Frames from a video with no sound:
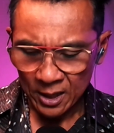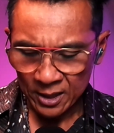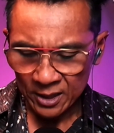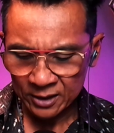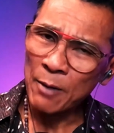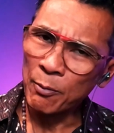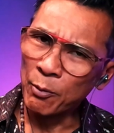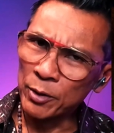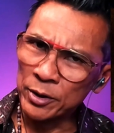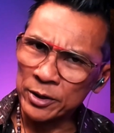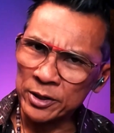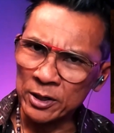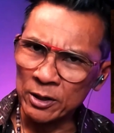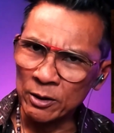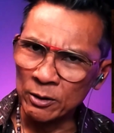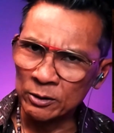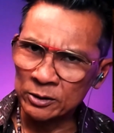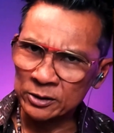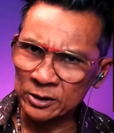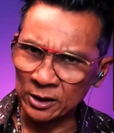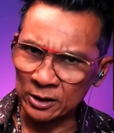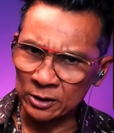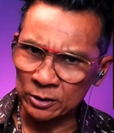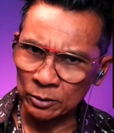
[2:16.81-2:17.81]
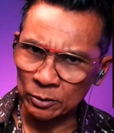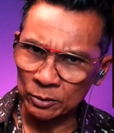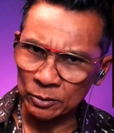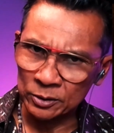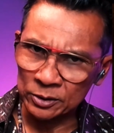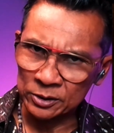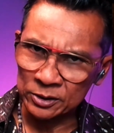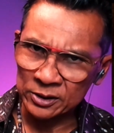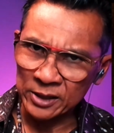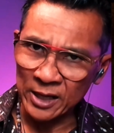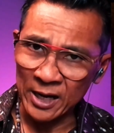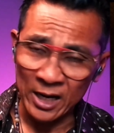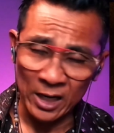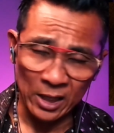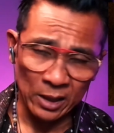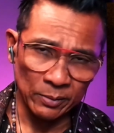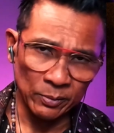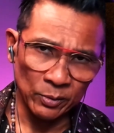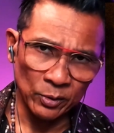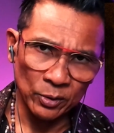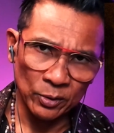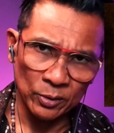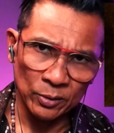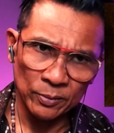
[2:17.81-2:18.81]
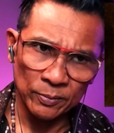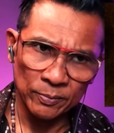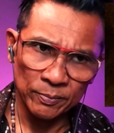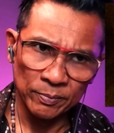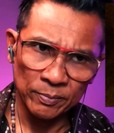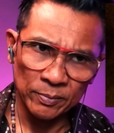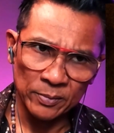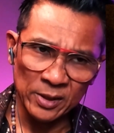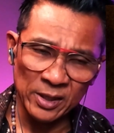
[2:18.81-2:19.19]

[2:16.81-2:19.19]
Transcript: I wouldn't use it towards animal,